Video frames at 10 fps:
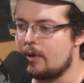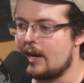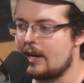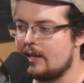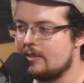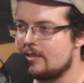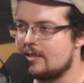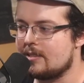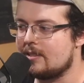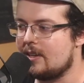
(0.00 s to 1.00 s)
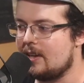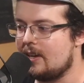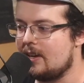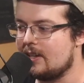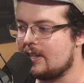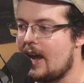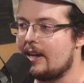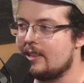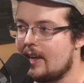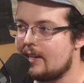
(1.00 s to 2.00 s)
brand uh,
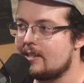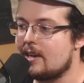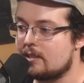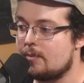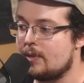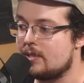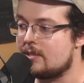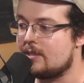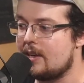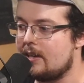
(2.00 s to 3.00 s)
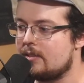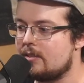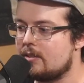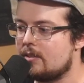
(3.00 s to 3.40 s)
guideline documents that